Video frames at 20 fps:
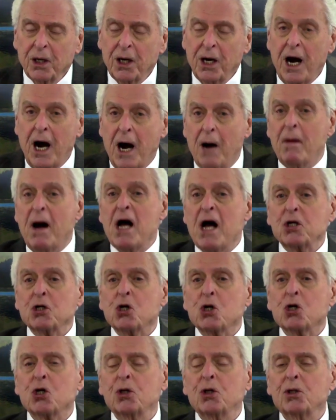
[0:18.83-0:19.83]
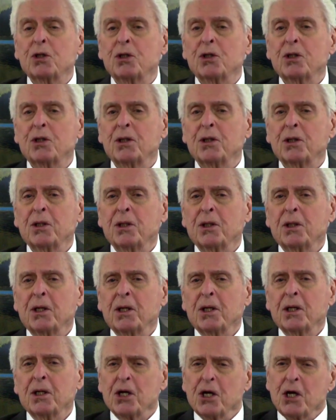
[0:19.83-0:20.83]
How much
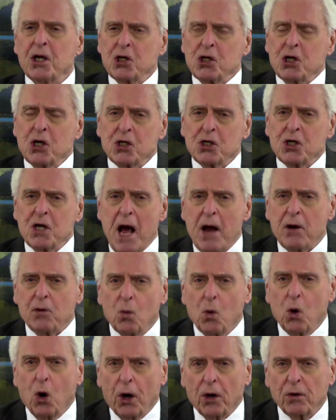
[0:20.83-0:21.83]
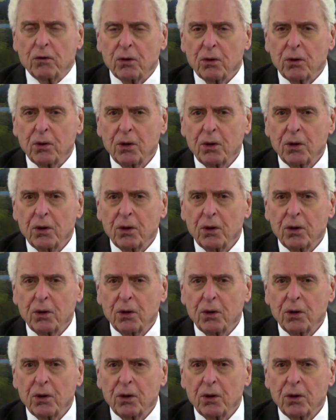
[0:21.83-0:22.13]
is his net worth?